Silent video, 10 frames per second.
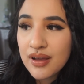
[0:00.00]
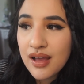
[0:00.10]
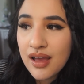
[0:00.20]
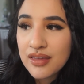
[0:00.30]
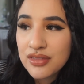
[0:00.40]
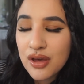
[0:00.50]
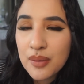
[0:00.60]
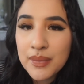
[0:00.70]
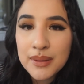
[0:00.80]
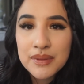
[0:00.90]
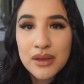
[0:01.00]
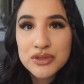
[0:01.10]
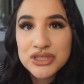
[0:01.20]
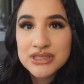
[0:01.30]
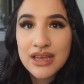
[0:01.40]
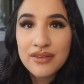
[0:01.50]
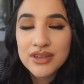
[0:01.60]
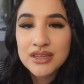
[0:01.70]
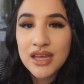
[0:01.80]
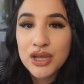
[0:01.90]
I thought maybe I was just
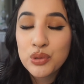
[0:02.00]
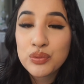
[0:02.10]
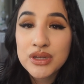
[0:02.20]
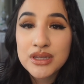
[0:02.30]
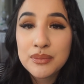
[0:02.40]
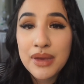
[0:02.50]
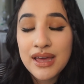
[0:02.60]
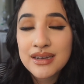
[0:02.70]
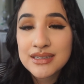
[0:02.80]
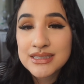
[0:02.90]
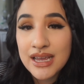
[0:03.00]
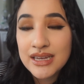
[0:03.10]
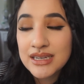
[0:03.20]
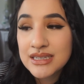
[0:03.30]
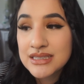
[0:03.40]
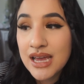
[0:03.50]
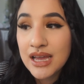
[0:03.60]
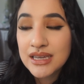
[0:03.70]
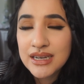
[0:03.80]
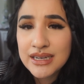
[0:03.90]
having like a really bad anxiety
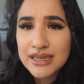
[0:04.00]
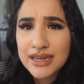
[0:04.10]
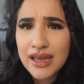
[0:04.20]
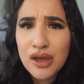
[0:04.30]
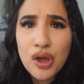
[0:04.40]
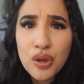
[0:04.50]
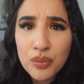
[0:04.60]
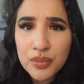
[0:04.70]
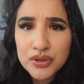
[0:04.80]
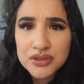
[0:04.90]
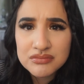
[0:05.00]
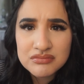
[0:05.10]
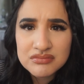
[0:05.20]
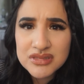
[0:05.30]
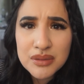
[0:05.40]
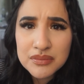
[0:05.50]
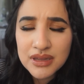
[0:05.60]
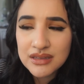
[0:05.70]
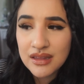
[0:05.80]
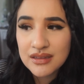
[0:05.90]
attack and I need to get help or something
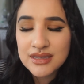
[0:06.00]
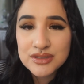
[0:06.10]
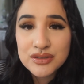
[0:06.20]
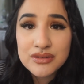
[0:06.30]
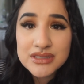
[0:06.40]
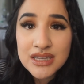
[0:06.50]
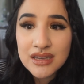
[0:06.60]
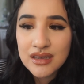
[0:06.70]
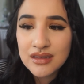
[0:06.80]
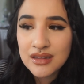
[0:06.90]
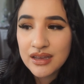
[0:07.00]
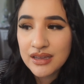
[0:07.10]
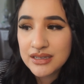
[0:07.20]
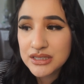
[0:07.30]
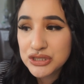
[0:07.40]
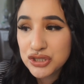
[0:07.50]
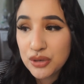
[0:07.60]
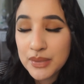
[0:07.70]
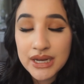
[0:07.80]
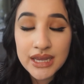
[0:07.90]
like that. That's what I was thinking. Like, I need to
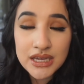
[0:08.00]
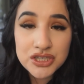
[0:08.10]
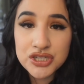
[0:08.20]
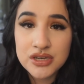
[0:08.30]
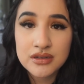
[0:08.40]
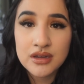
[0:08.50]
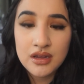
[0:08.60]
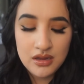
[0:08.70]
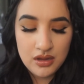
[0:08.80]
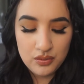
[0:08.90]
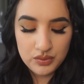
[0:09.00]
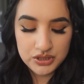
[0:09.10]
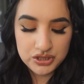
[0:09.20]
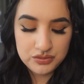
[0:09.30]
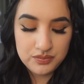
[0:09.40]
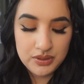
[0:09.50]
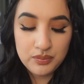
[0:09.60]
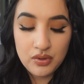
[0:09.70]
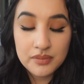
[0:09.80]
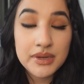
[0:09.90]
start medication, which
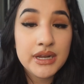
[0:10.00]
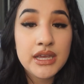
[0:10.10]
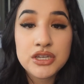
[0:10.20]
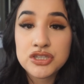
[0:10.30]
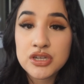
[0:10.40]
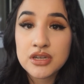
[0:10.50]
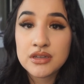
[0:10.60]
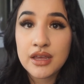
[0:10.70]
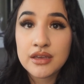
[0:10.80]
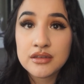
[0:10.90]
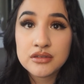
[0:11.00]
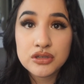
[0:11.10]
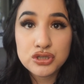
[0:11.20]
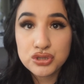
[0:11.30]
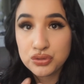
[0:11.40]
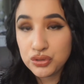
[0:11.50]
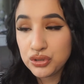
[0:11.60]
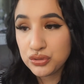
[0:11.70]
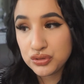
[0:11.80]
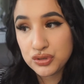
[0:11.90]
people on medication, like, do
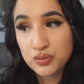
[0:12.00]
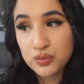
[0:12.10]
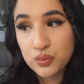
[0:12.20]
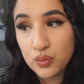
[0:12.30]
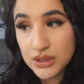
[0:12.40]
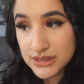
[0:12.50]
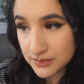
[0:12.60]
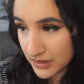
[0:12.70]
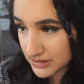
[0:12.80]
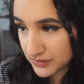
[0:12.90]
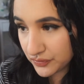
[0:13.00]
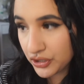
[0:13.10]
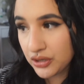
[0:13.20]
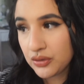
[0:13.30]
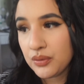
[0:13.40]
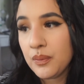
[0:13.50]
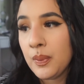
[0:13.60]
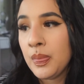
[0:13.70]
you, do what's best for you.